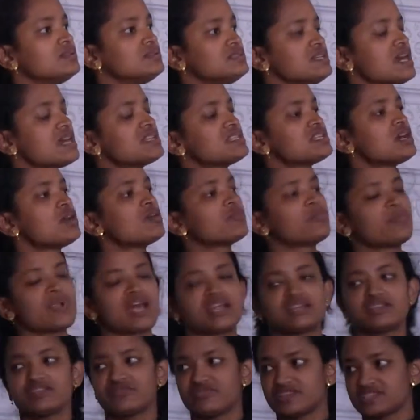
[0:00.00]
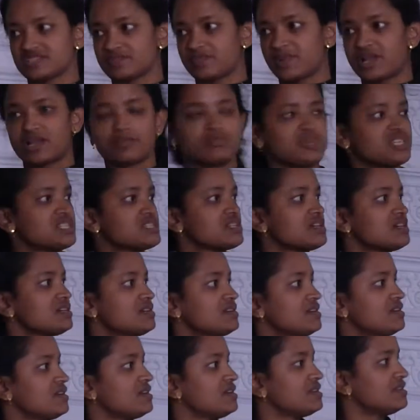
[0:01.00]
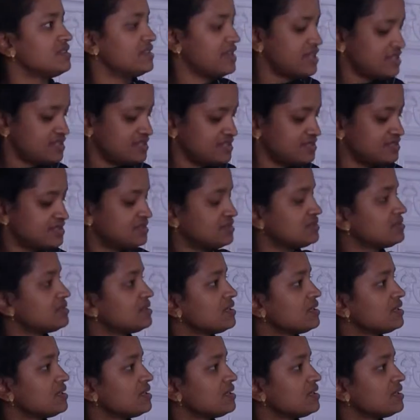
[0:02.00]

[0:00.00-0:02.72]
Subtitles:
Data on plant defense parameter, that is,